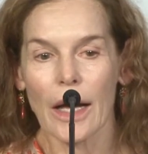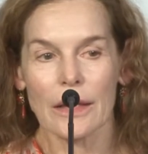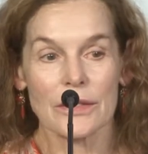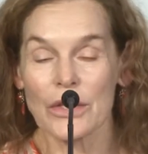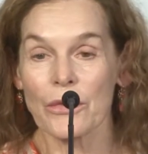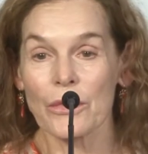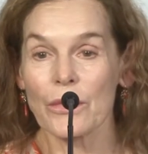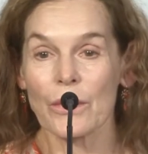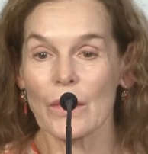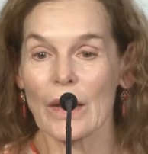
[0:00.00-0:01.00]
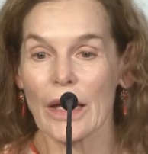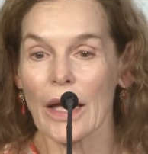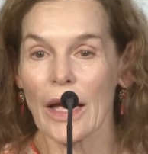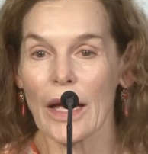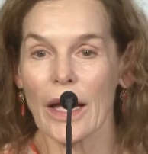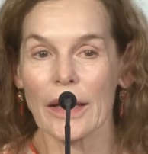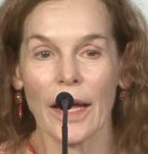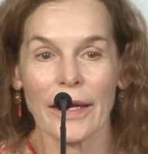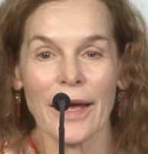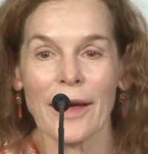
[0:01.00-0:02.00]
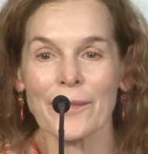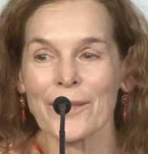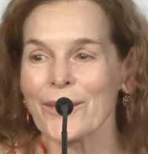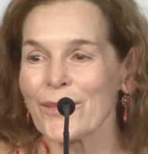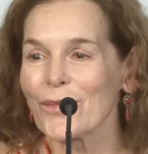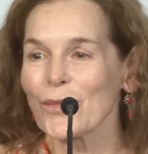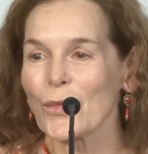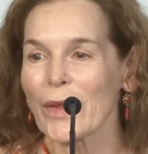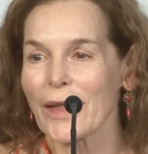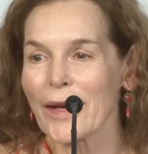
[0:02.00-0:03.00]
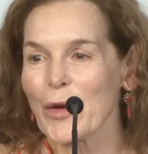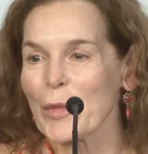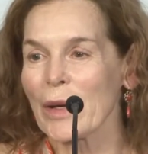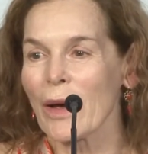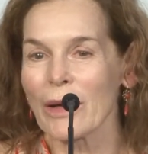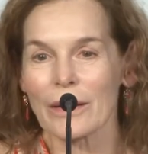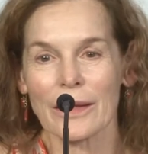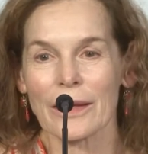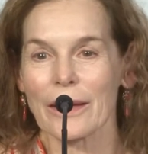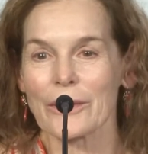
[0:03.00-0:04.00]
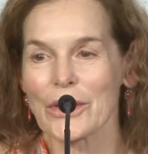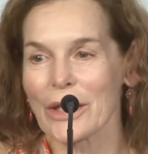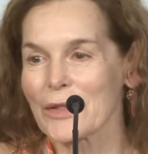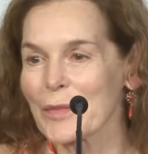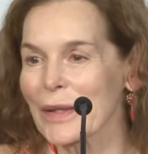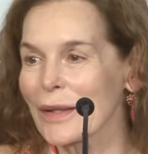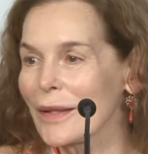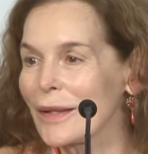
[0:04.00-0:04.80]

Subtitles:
So, and I come with an open heart and no judgment.